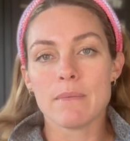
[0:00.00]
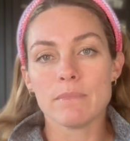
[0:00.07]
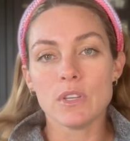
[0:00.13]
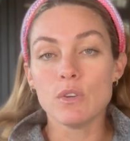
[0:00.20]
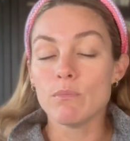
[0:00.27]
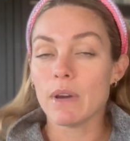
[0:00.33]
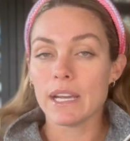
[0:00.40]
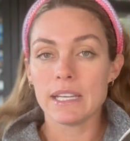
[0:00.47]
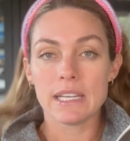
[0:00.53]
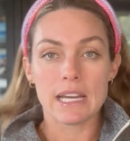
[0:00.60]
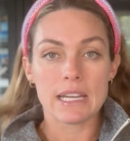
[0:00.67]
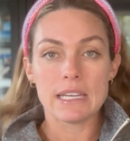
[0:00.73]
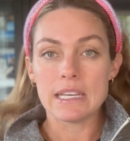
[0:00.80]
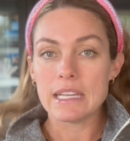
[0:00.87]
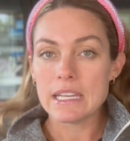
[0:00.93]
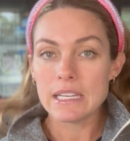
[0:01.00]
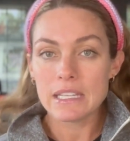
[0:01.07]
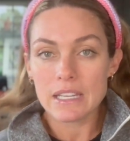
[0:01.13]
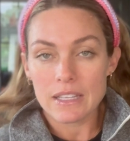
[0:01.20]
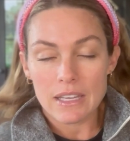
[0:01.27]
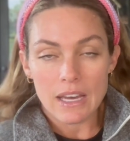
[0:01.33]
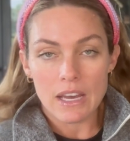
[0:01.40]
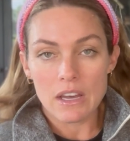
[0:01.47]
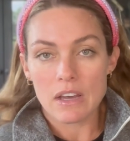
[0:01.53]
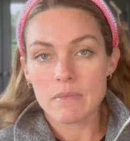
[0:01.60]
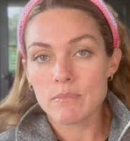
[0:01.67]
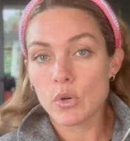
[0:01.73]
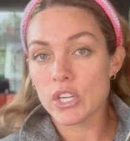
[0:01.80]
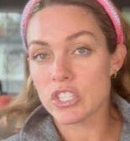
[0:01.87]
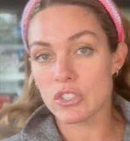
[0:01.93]
You might not need a
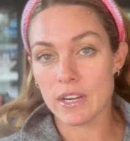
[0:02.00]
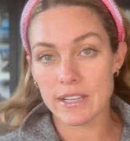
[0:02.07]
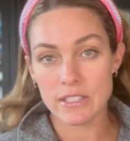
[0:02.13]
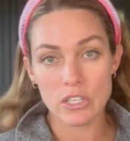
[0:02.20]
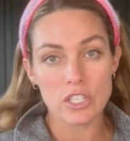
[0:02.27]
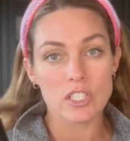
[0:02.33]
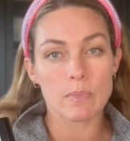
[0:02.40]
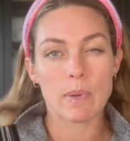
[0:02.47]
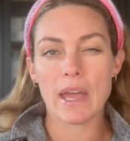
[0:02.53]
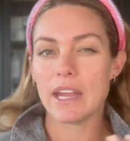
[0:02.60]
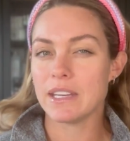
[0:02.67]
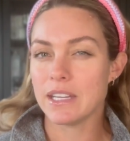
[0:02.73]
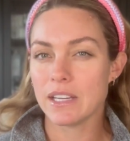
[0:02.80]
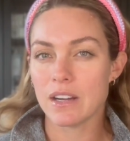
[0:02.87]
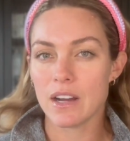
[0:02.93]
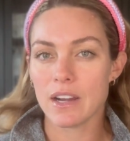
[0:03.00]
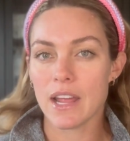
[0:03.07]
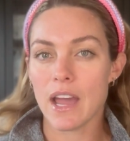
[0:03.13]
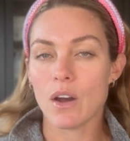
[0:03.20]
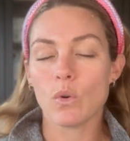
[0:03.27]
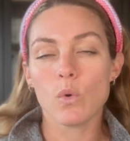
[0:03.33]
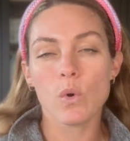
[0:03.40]
moisturizer depending on how